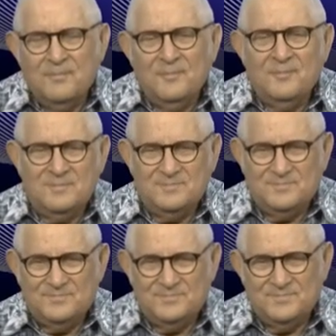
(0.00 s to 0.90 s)

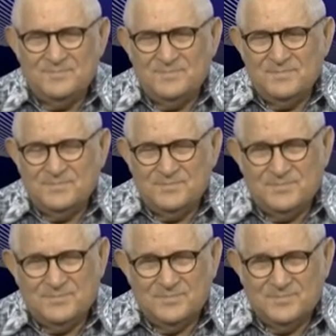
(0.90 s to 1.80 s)

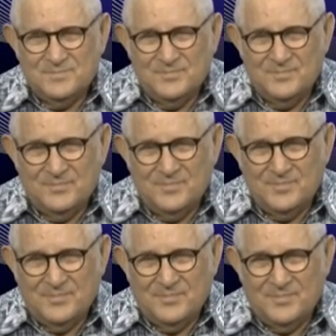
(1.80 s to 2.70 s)

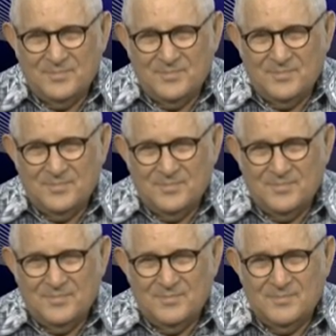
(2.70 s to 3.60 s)

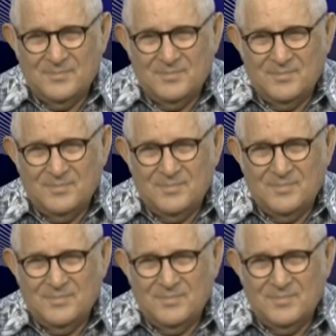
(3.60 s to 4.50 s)

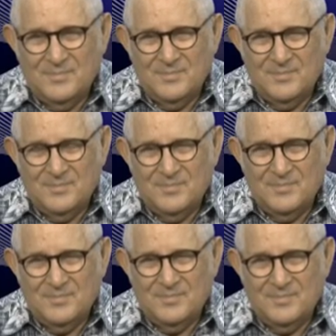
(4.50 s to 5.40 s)

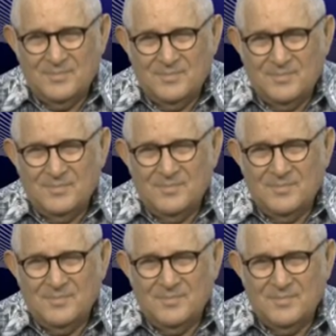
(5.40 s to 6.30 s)

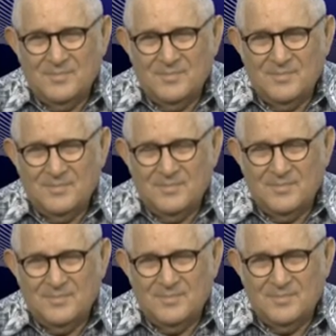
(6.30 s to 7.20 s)

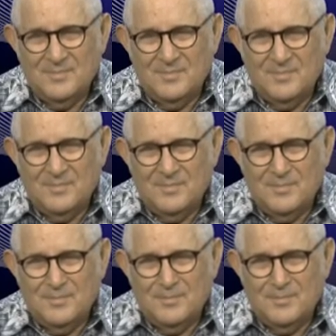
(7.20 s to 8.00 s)
[no speech]